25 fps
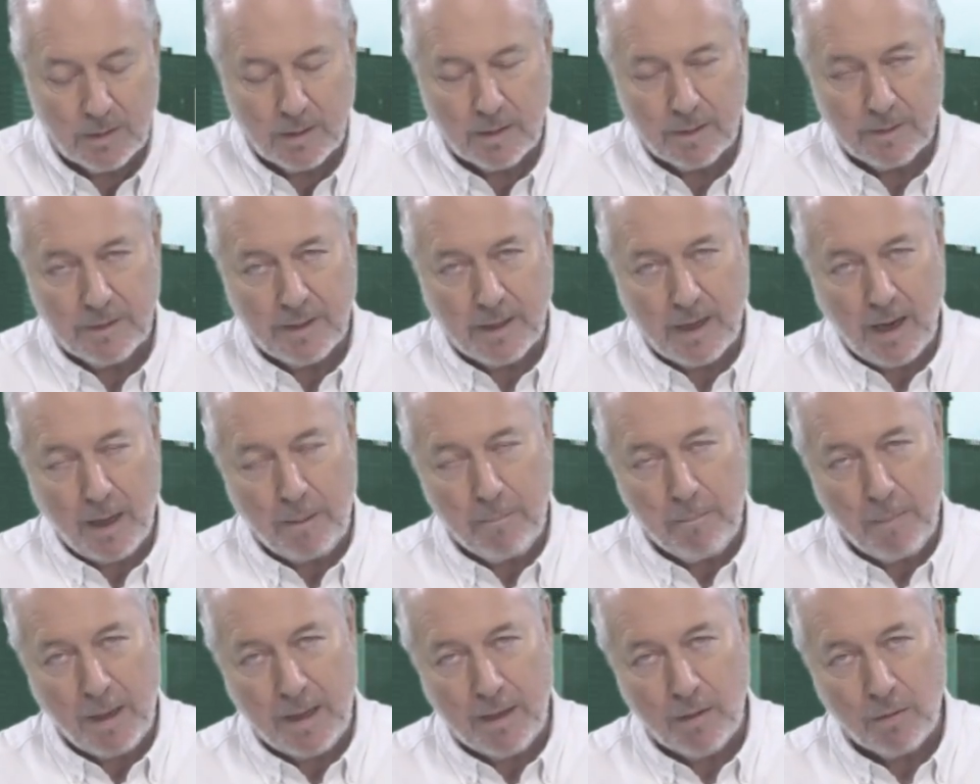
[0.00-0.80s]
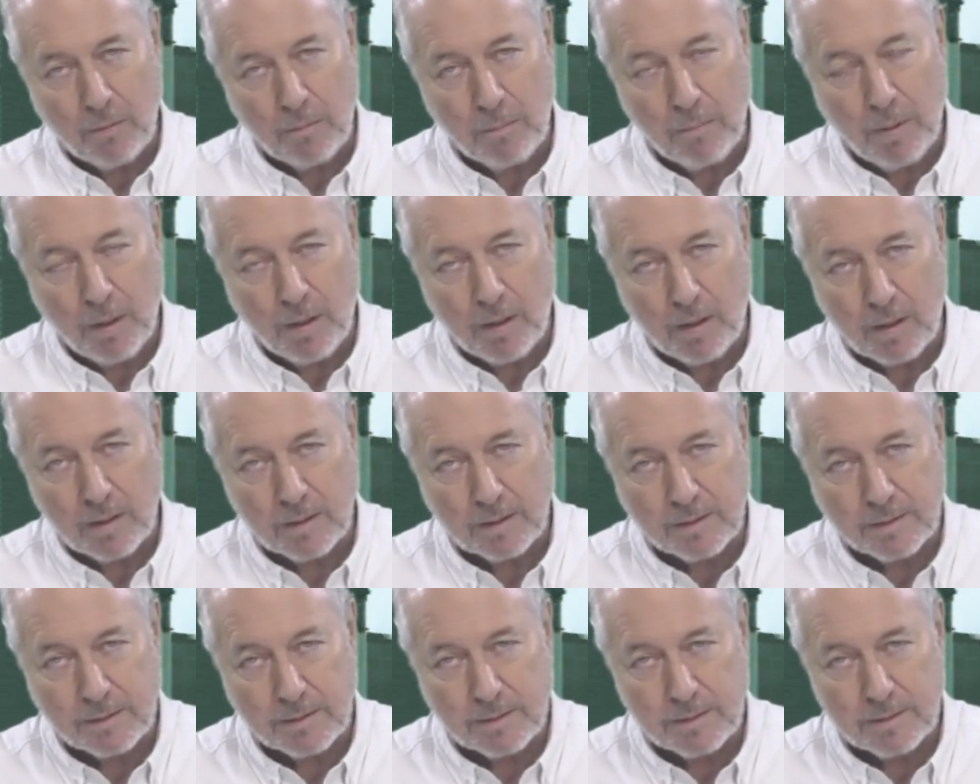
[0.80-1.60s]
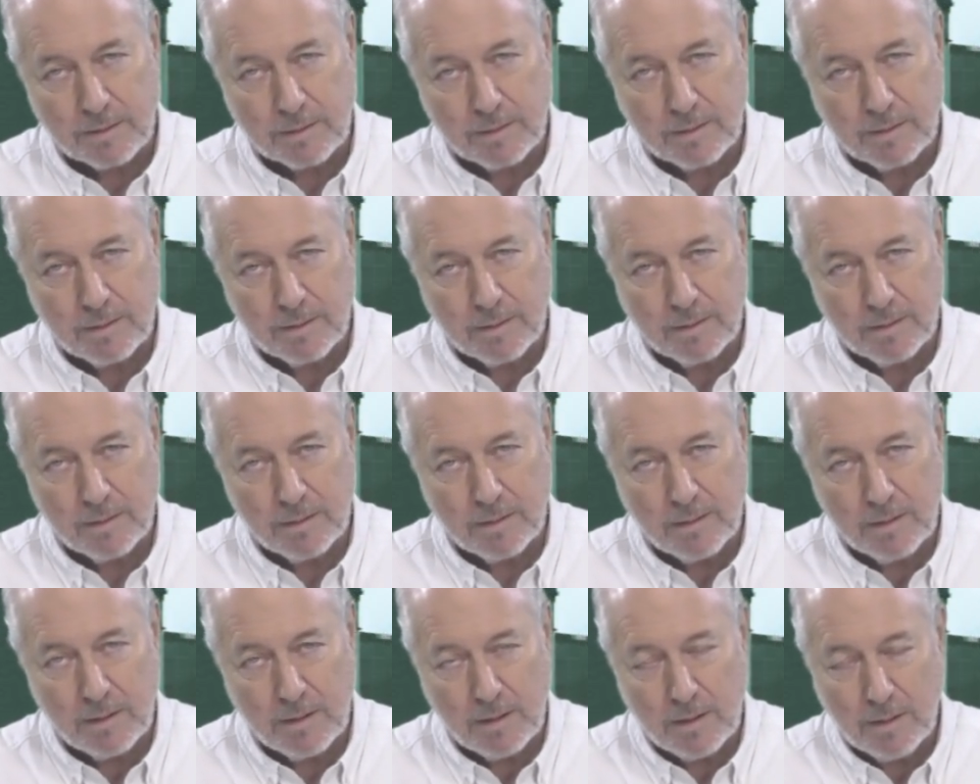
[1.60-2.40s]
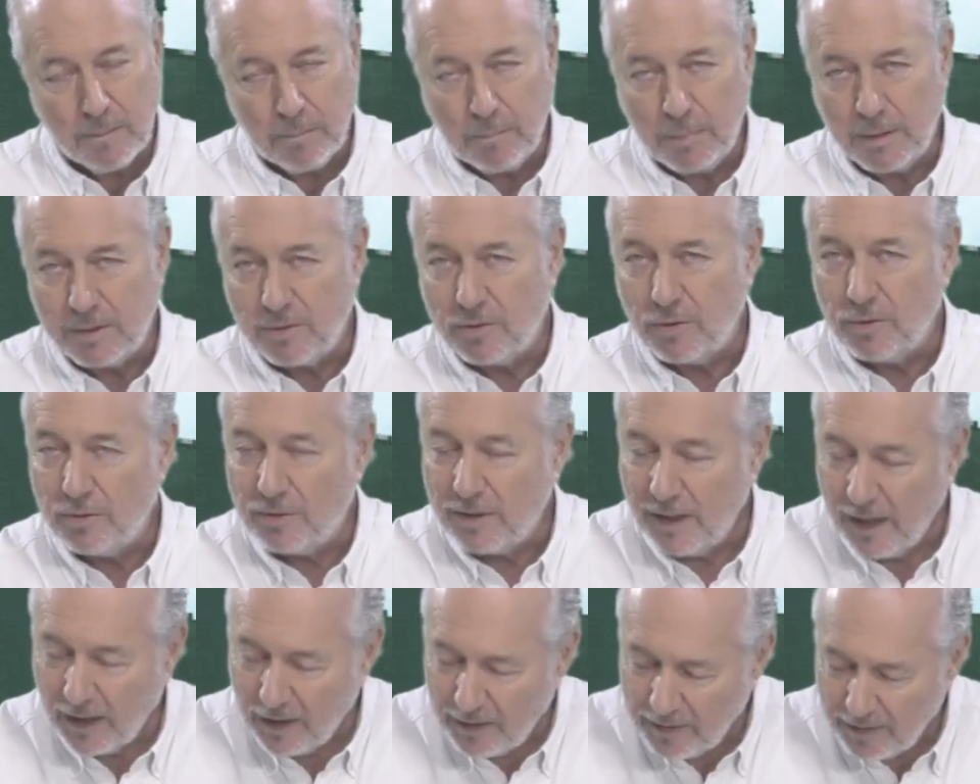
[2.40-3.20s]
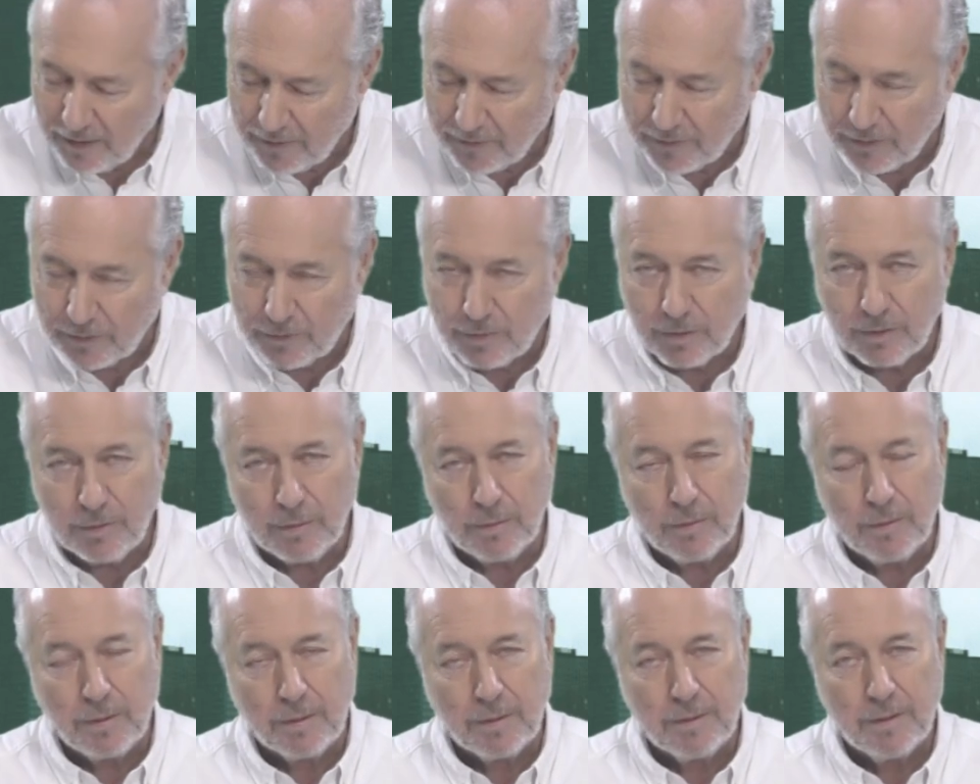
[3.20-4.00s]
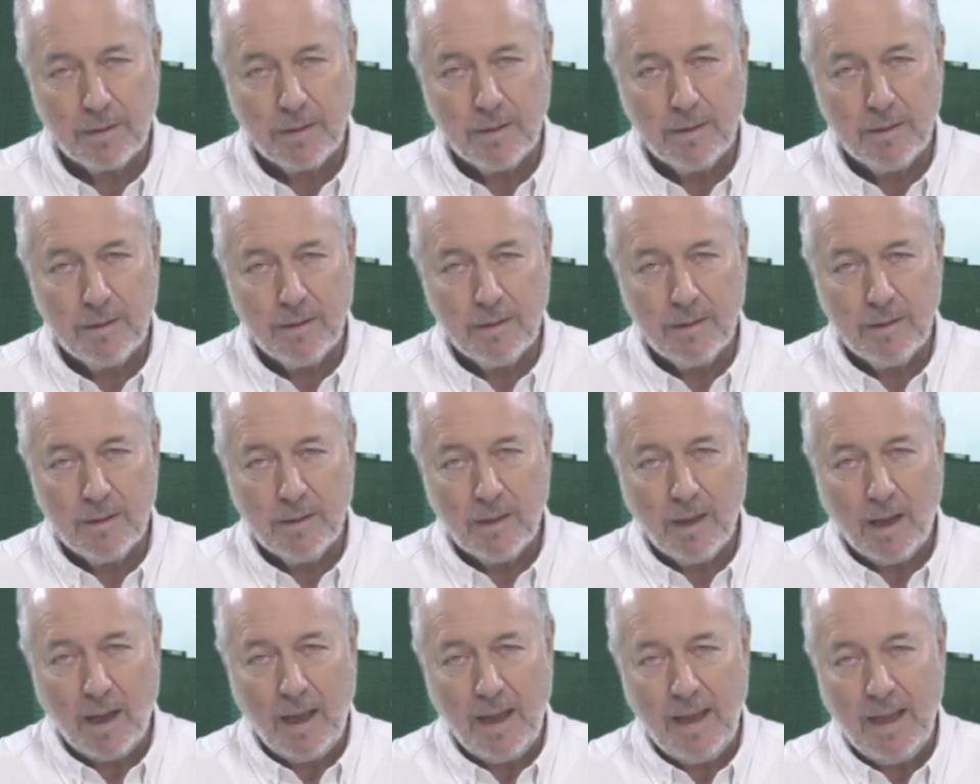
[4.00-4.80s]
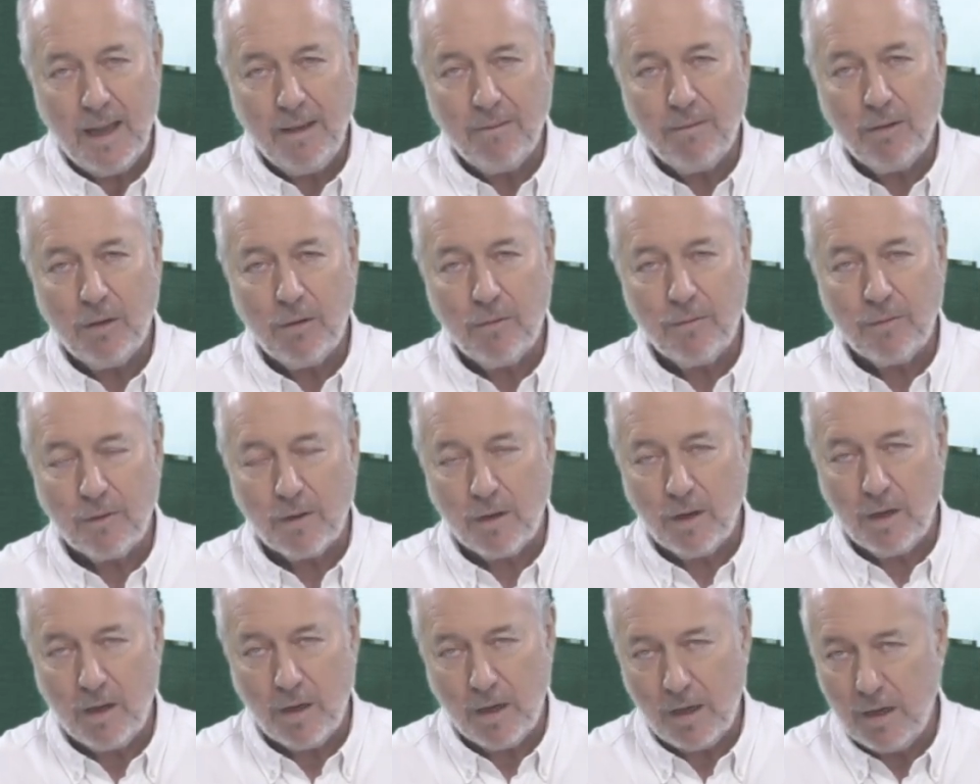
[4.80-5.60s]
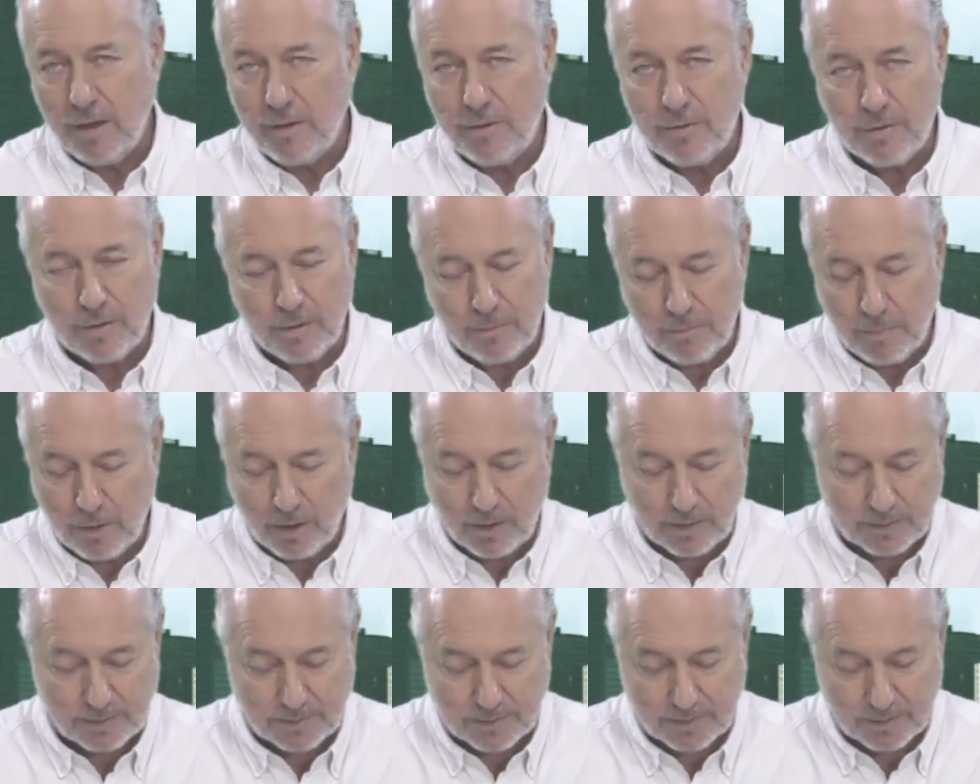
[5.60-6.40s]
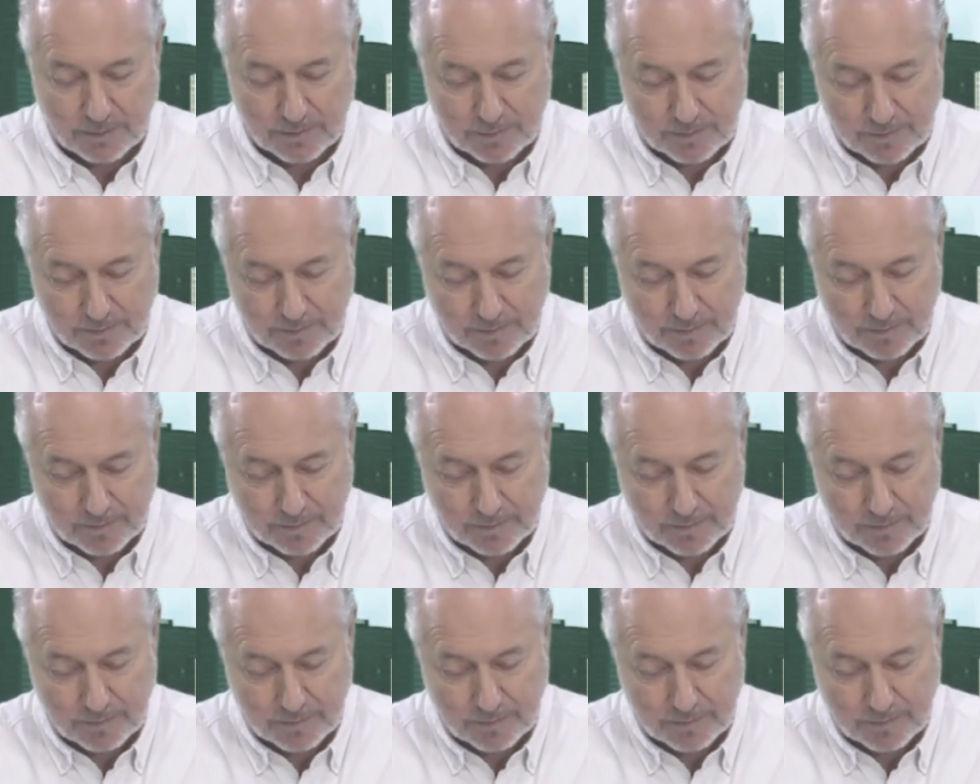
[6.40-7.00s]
that I'm my own boss. But to tell you the truth, I have over 100 bosses.